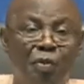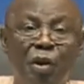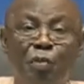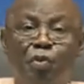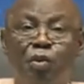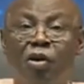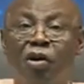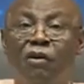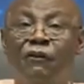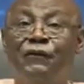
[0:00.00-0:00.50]

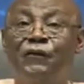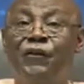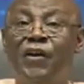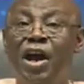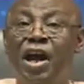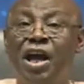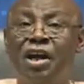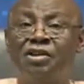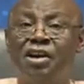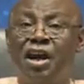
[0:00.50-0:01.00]
People of
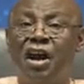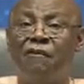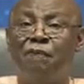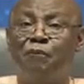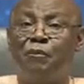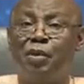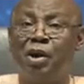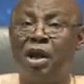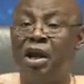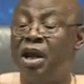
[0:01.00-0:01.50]
faith
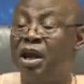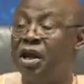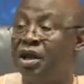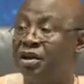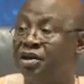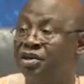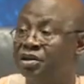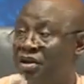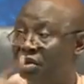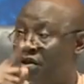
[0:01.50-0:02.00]
have
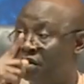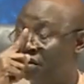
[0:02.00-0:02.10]
prayed